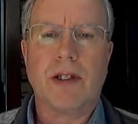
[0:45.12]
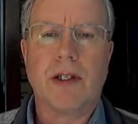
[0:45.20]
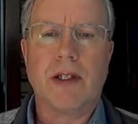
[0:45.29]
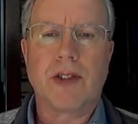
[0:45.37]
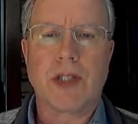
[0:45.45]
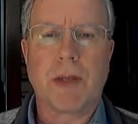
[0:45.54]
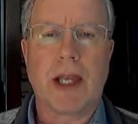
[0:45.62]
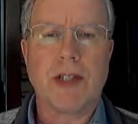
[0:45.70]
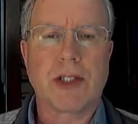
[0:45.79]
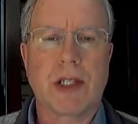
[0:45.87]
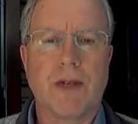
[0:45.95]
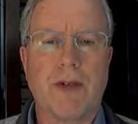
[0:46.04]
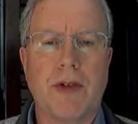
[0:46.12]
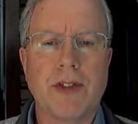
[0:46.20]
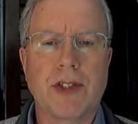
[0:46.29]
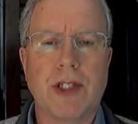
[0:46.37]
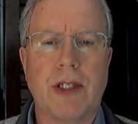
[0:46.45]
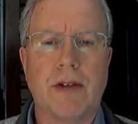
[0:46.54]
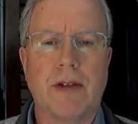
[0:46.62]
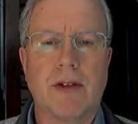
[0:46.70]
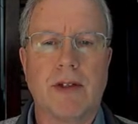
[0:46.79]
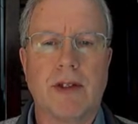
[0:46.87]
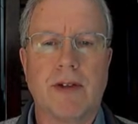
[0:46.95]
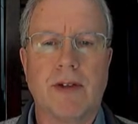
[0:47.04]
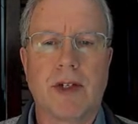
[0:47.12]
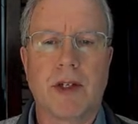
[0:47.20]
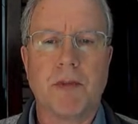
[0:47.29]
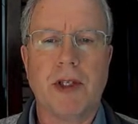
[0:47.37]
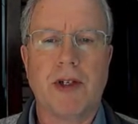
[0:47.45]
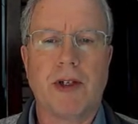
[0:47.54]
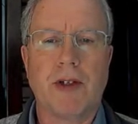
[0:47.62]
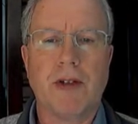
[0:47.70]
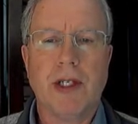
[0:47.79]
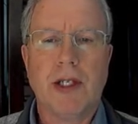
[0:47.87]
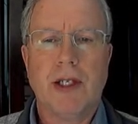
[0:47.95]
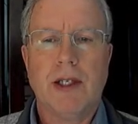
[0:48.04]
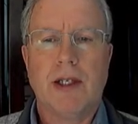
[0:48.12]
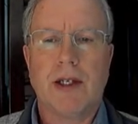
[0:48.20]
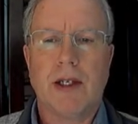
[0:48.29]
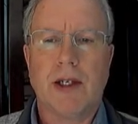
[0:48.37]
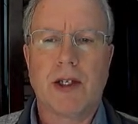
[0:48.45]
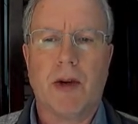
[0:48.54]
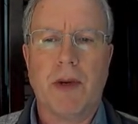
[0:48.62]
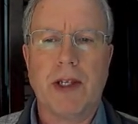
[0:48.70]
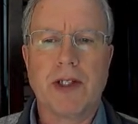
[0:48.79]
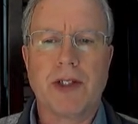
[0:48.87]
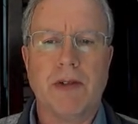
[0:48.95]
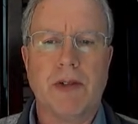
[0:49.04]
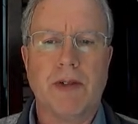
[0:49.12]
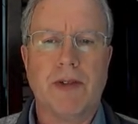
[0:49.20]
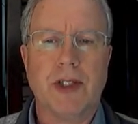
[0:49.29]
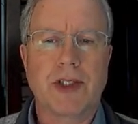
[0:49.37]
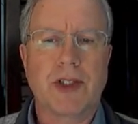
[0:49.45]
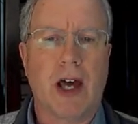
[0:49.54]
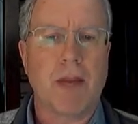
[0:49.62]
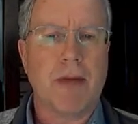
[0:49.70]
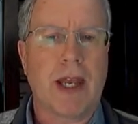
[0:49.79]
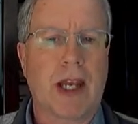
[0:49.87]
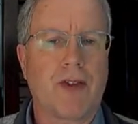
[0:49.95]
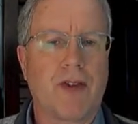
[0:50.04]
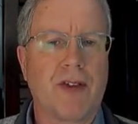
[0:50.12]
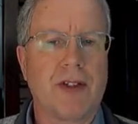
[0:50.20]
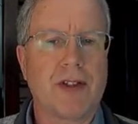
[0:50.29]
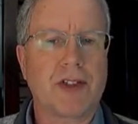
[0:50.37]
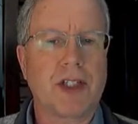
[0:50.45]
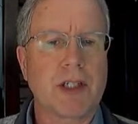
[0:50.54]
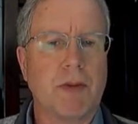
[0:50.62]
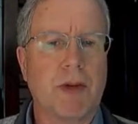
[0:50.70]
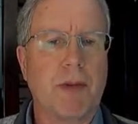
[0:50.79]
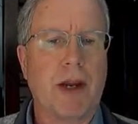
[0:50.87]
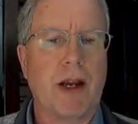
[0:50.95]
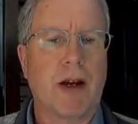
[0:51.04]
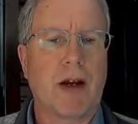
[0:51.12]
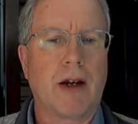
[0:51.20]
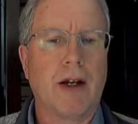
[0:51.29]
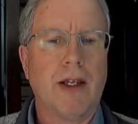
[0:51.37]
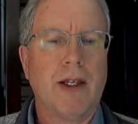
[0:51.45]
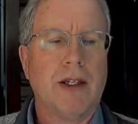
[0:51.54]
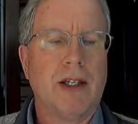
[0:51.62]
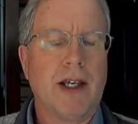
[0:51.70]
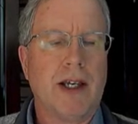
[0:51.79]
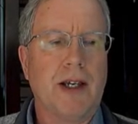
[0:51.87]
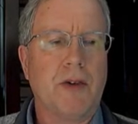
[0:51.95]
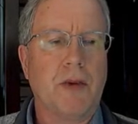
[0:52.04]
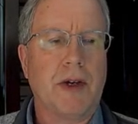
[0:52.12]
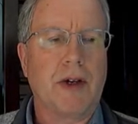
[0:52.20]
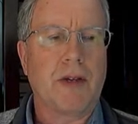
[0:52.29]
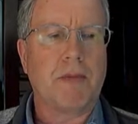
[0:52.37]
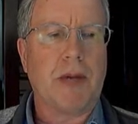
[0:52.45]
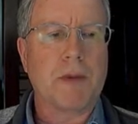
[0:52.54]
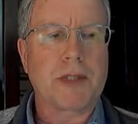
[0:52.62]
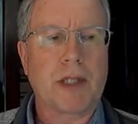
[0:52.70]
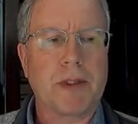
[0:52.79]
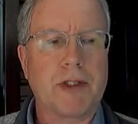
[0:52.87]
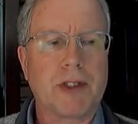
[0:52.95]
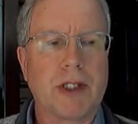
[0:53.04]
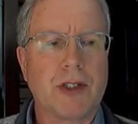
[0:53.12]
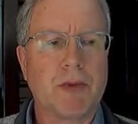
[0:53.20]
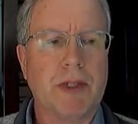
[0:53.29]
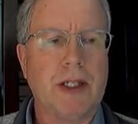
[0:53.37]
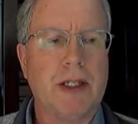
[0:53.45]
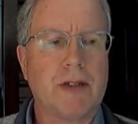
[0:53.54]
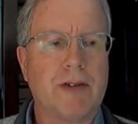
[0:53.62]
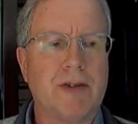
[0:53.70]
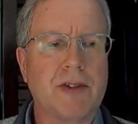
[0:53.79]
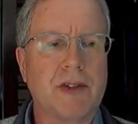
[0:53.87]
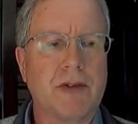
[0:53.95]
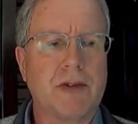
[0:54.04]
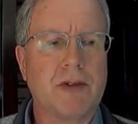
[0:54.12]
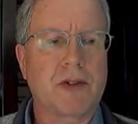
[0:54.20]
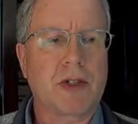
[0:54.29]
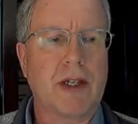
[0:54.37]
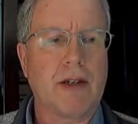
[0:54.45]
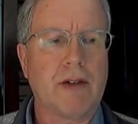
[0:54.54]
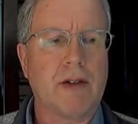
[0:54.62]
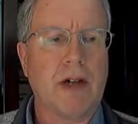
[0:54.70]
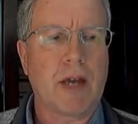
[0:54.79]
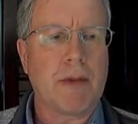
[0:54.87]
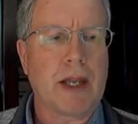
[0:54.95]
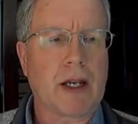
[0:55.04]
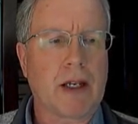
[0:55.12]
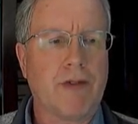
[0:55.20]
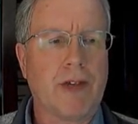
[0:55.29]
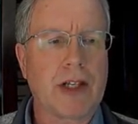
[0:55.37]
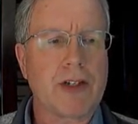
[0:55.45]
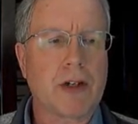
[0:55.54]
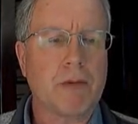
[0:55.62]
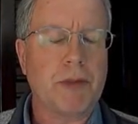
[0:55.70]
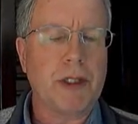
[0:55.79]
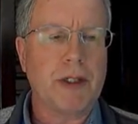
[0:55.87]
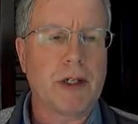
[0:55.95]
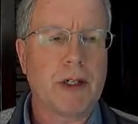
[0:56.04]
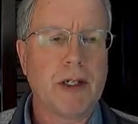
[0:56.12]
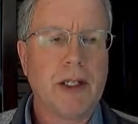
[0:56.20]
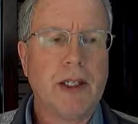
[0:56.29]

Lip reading: some cases, I've even seen the computer go into this automatic system repair where it pops up and says, we need to try to automatically fix your computer,